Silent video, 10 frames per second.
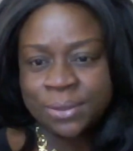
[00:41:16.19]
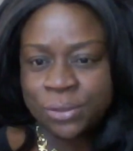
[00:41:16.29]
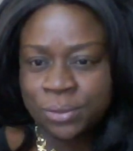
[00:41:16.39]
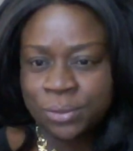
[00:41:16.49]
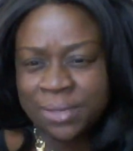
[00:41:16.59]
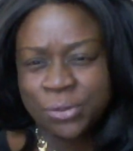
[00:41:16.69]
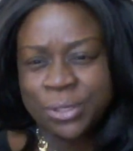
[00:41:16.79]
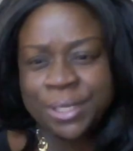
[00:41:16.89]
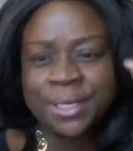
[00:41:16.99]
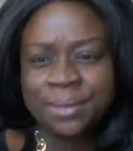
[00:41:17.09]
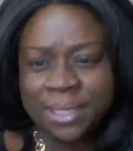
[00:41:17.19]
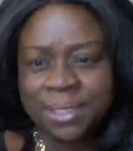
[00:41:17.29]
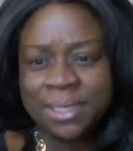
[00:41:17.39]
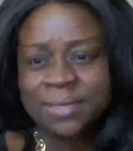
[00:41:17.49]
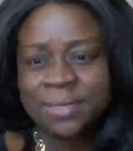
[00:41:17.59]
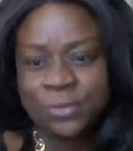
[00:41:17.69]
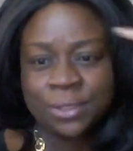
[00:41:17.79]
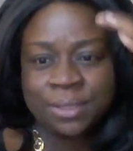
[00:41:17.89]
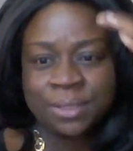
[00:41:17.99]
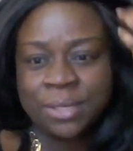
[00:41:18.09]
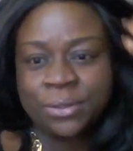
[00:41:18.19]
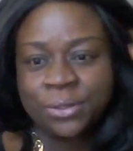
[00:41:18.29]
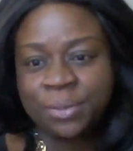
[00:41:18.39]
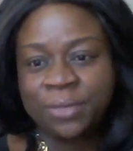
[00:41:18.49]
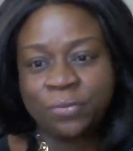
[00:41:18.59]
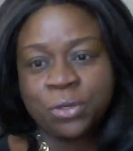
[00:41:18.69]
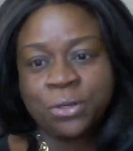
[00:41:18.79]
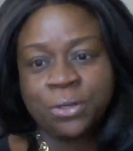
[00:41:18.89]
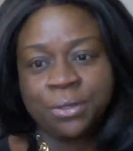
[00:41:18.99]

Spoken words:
to California. I think I've talked about her before.